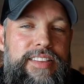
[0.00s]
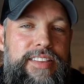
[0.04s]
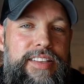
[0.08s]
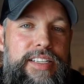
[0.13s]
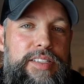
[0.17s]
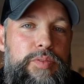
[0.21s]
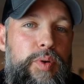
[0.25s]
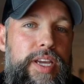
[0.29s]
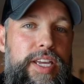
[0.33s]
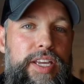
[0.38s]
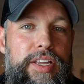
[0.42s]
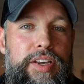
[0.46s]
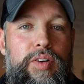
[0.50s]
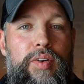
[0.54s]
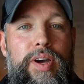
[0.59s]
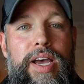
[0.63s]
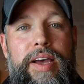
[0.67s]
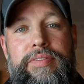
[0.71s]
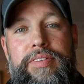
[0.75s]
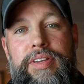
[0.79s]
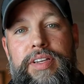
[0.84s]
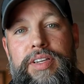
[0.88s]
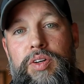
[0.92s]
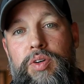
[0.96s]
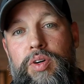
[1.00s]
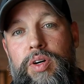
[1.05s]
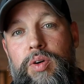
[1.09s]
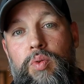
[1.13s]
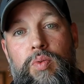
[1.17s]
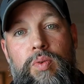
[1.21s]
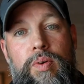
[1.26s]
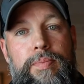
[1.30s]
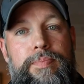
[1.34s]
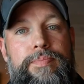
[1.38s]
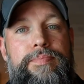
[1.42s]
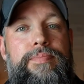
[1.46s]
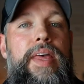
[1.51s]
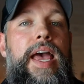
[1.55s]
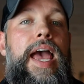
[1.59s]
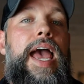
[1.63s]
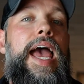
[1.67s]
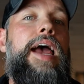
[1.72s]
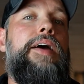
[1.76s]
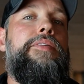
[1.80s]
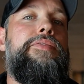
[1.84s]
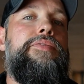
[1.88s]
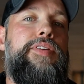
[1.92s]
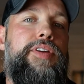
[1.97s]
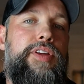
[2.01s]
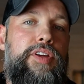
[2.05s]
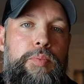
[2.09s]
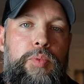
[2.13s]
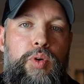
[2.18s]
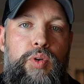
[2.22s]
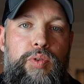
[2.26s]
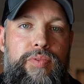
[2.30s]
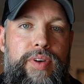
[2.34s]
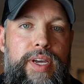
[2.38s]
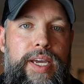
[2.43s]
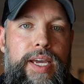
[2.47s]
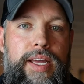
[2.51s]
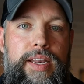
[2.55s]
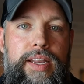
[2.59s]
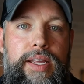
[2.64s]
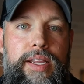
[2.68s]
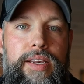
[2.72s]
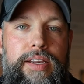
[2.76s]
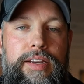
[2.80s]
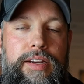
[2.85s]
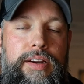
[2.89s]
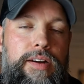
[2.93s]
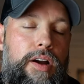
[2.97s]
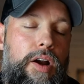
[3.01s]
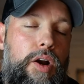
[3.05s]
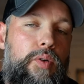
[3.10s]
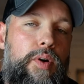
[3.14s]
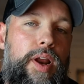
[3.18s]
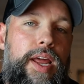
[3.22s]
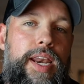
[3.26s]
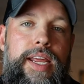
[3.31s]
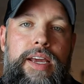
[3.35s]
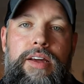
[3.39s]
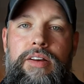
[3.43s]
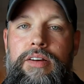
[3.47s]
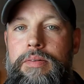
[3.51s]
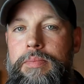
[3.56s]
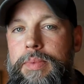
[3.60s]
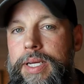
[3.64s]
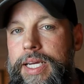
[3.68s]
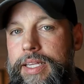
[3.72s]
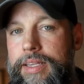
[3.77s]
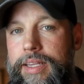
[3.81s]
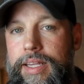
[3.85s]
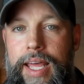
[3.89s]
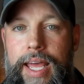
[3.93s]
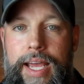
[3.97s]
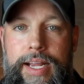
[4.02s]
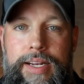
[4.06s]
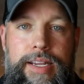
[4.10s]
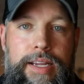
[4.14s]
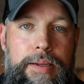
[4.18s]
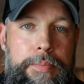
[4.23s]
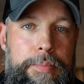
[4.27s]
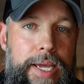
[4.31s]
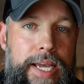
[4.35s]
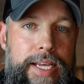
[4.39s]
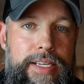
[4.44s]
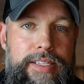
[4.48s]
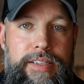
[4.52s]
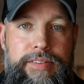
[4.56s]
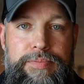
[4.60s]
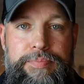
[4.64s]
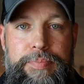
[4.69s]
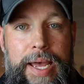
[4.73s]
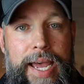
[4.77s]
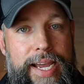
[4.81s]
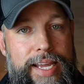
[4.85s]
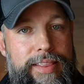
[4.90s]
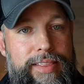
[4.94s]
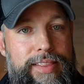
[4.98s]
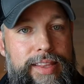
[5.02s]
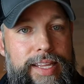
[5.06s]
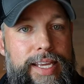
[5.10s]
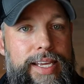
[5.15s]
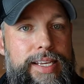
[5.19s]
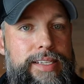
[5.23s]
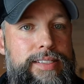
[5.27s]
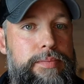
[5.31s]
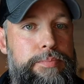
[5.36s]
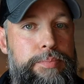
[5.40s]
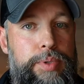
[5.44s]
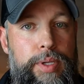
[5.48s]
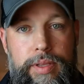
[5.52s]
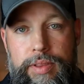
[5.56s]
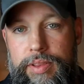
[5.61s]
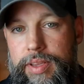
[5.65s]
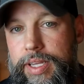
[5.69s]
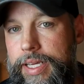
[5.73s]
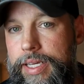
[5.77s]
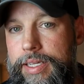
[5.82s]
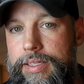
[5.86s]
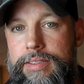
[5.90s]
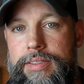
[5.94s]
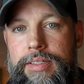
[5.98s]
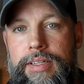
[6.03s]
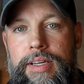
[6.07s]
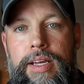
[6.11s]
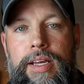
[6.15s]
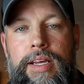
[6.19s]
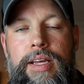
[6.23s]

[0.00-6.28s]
This way you don't have to do it after you move in and you're already going to be in the hectic mess of packing things and putting things.